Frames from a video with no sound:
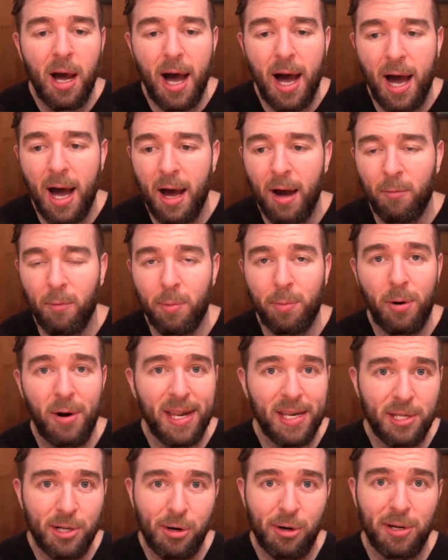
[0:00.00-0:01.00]
We're
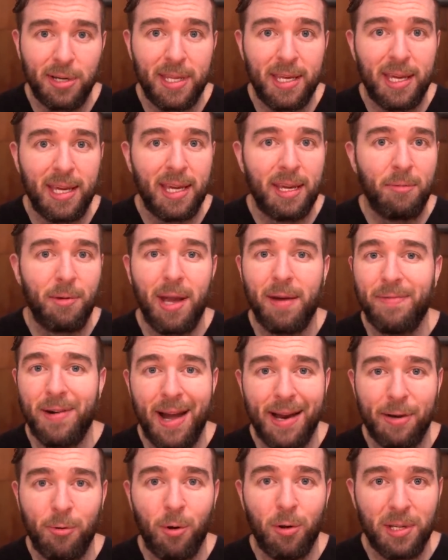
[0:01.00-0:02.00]
pretty turnkey, and we have
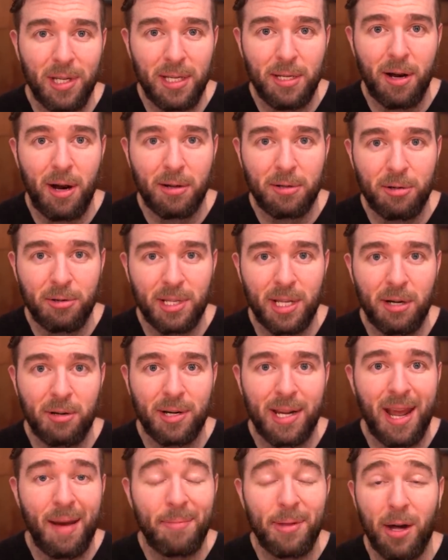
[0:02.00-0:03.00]
high quality doctors in
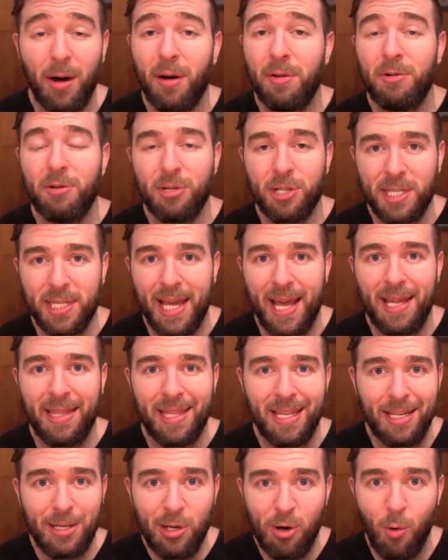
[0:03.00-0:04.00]
our camp that
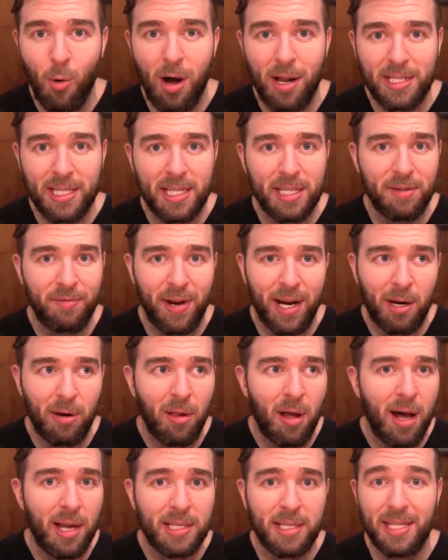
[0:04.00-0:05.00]
understand the nuances of hair
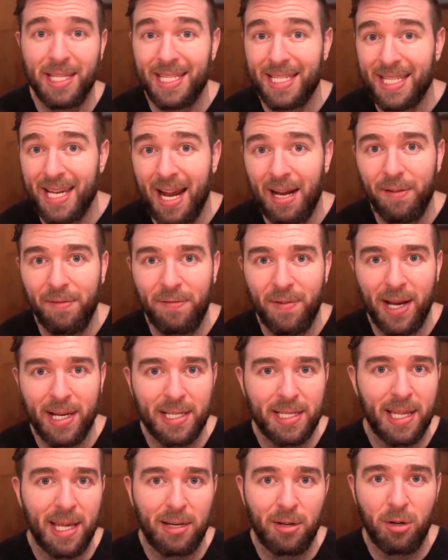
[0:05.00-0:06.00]
loss, the side
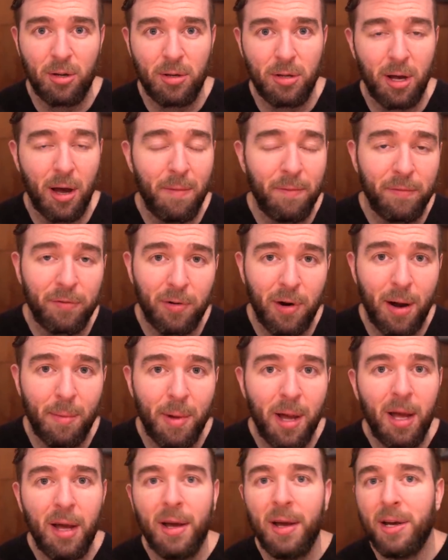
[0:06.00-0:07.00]
effects that could come
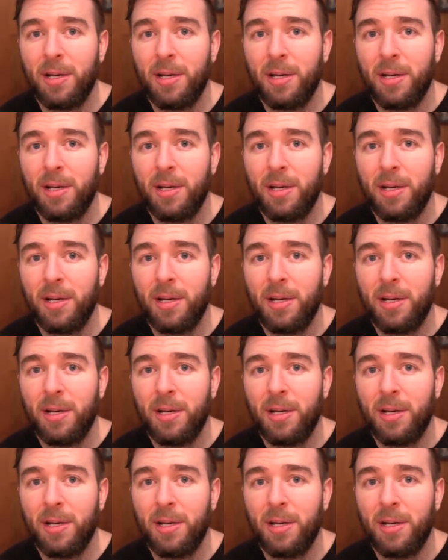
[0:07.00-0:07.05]
from